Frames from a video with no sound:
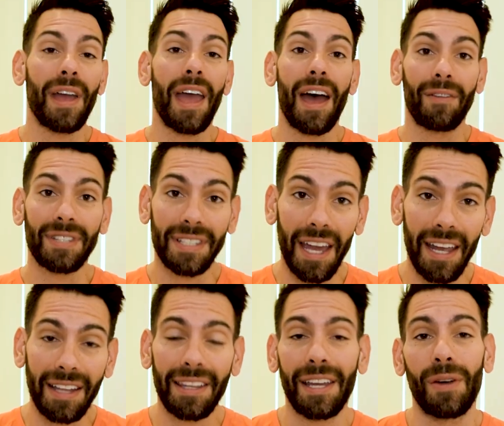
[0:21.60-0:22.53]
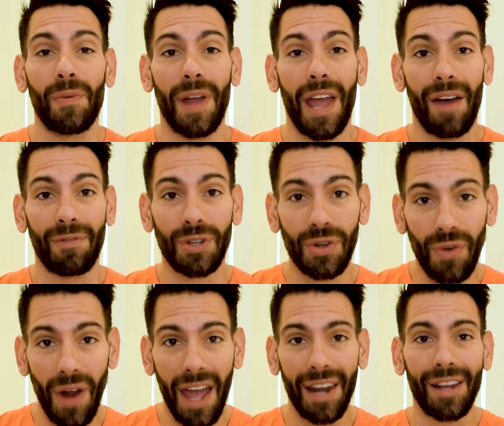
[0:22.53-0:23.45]
We have cycling, we have
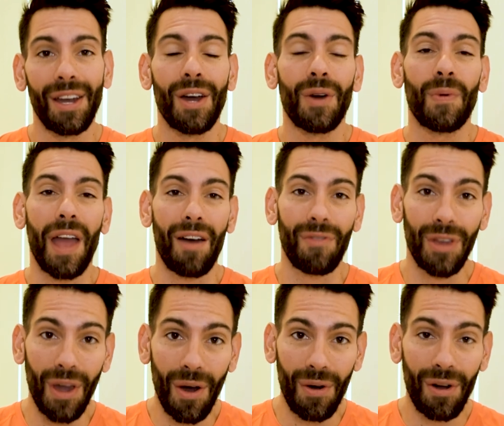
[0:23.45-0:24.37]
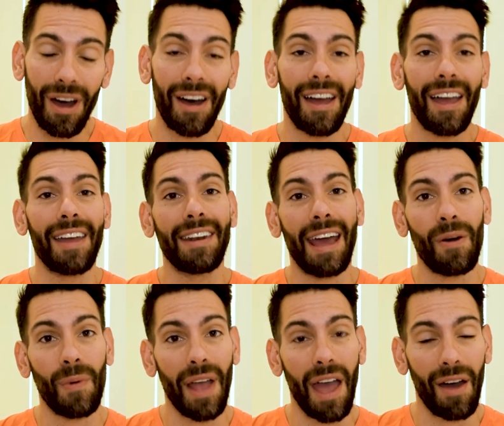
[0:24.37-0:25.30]
tread, we have yoga, and
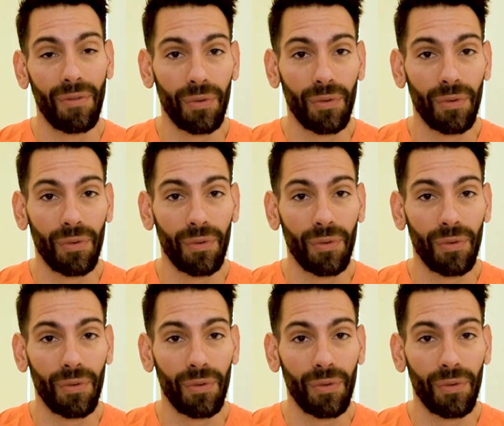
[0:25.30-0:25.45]
now we have